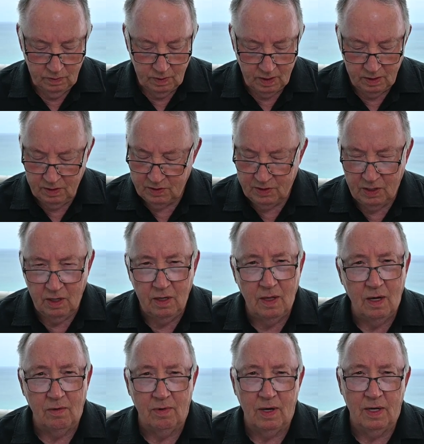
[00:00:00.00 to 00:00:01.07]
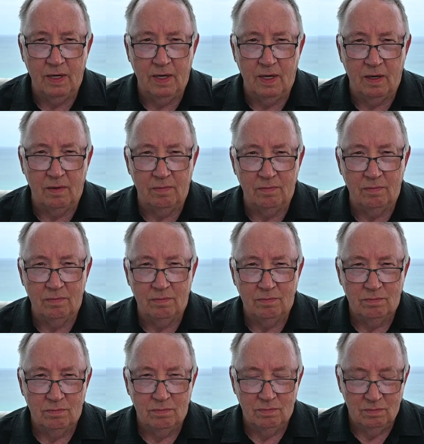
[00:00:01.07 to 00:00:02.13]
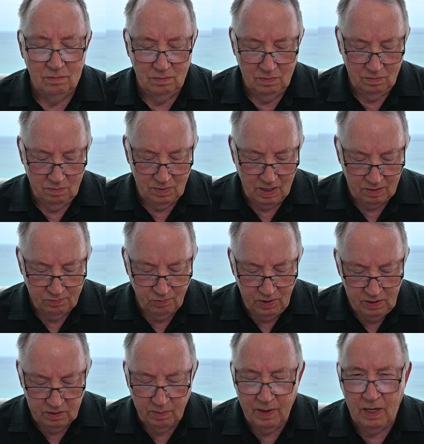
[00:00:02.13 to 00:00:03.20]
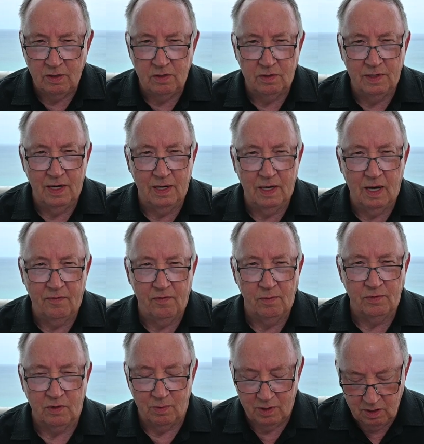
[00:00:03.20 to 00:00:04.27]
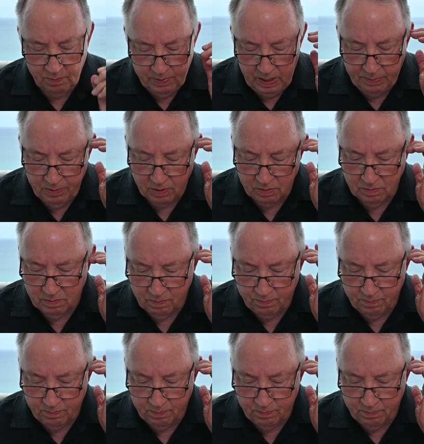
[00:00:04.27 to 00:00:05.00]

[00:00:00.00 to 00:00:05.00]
I'll just tell you that right now. I'll read some answers that I got from some other people.